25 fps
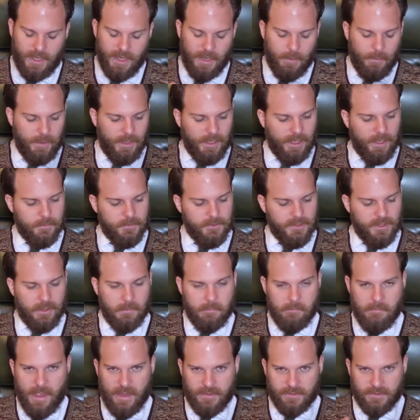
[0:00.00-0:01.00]
Now, when it comes to the
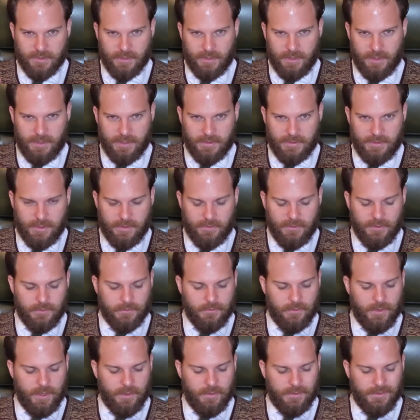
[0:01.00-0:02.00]
masculinity of this
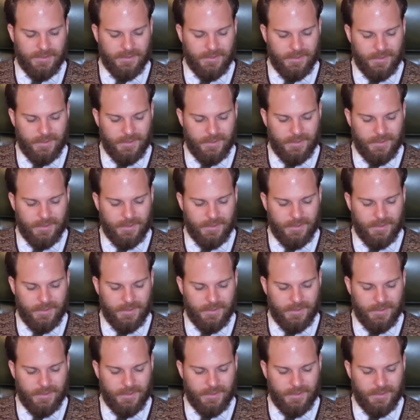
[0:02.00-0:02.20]
fragrance,